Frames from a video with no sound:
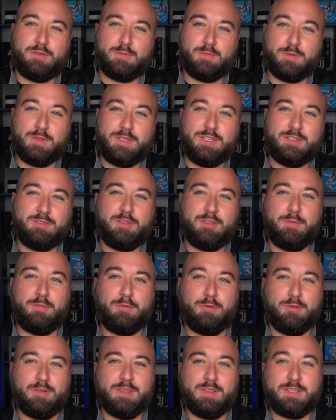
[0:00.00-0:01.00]
but these are the
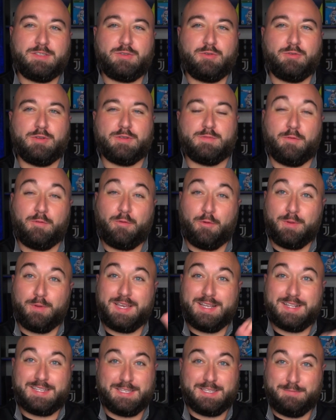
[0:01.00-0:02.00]
important stories before we
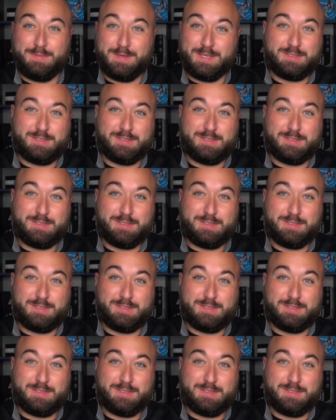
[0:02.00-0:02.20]
get to the big